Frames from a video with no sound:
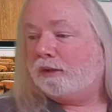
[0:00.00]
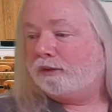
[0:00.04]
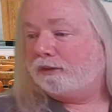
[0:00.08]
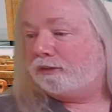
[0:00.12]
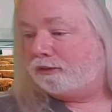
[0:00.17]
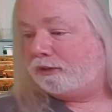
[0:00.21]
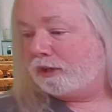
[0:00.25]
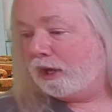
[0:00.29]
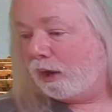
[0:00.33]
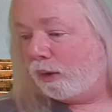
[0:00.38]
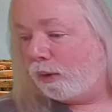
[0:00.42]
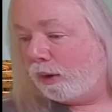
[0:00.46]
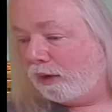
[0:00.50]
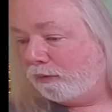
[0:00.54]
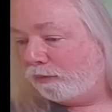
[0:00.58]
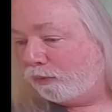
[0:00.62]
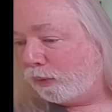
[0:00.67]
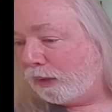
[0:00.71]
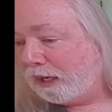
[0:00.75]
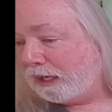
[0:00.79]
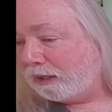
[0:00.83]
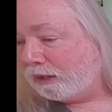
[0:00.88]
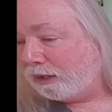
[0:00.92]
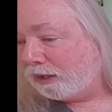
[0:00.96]
So
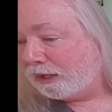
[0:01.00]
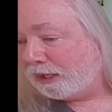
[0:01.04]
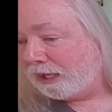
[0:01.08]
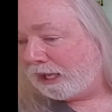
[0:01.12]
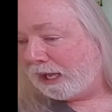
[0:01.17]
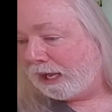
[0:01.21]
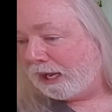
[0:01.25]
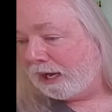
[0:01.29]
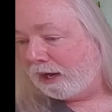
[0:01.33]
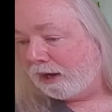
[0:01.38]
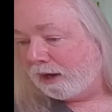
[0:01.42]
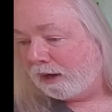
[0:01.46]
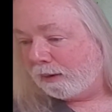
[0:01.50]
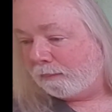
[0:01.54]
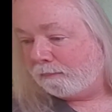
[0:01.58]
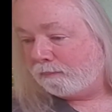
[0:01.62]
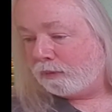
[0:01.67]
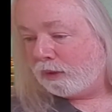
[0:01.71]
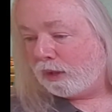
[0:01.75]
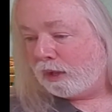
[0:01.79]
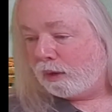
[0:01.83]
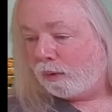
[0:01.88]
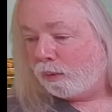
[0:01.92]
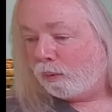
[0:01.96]
if we look here,
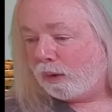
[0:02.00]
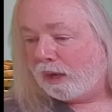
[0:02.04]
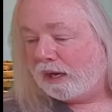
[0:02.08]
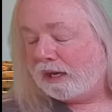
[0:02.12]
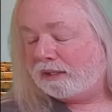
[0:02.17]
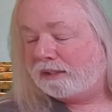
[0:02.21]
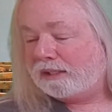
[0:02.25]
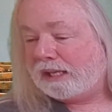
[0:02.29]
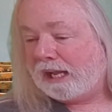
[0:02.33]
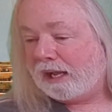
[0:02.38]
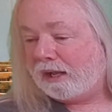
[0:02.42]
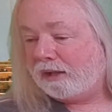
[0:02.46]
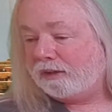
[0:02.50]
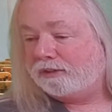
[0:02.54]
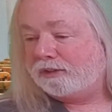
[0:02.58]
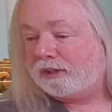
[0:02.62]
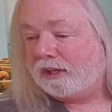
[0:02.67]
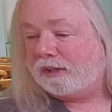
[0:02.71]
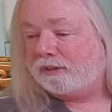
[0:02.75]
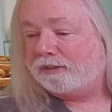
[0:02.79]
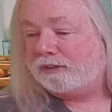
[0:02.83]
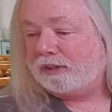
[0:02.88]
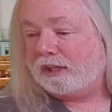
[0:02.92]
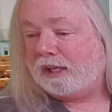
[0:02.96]
what it tells
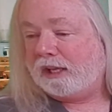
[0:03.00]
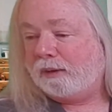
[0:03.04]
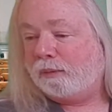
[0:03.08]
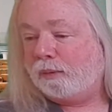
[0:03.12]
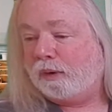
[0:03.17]
us